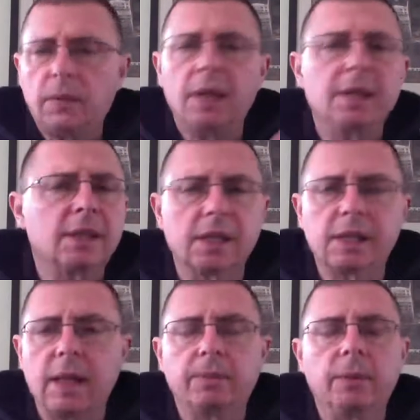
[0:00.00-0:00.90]

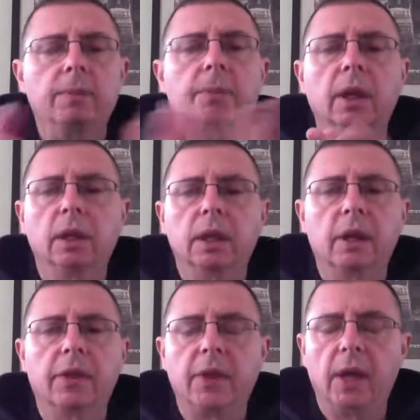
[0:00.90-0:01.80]
susceptibility to
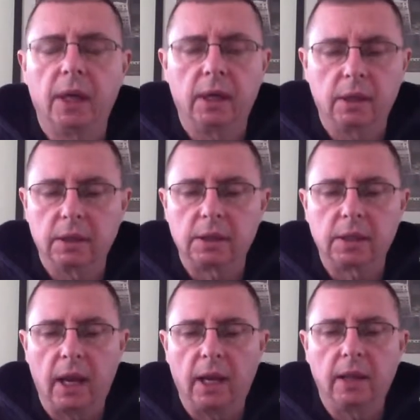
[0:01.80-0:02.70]
things,
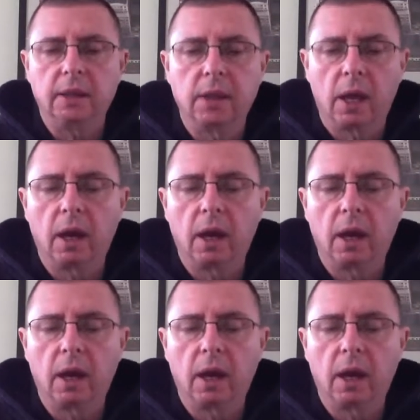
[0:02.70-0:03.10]
and